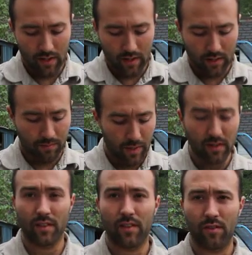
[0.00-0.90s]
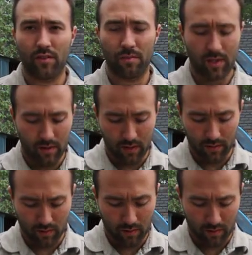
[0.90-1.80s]
And apparently they used to be
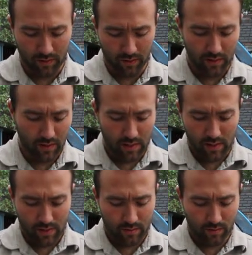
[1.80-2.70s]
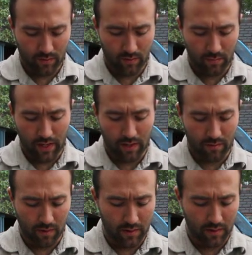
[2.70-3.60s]
color coded. So the black
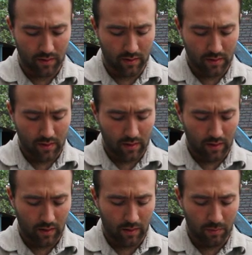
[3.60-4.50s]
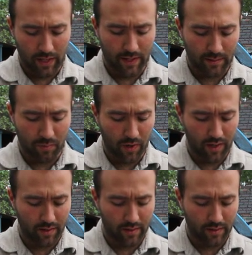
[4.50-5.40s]
one, black
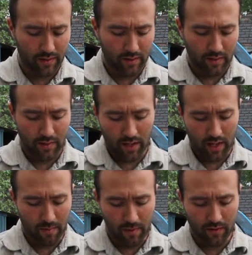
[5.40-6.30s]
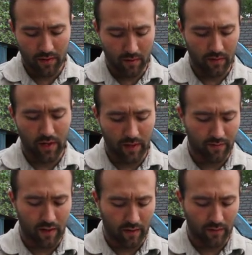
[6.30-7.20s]
springs, came on the overhead
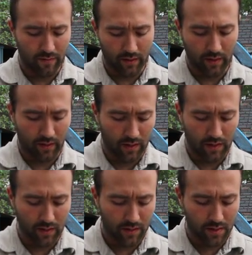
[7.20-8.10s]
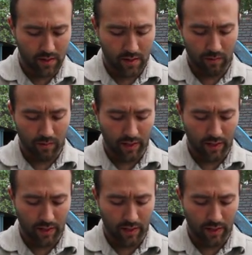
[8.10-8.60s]
valve clutch, which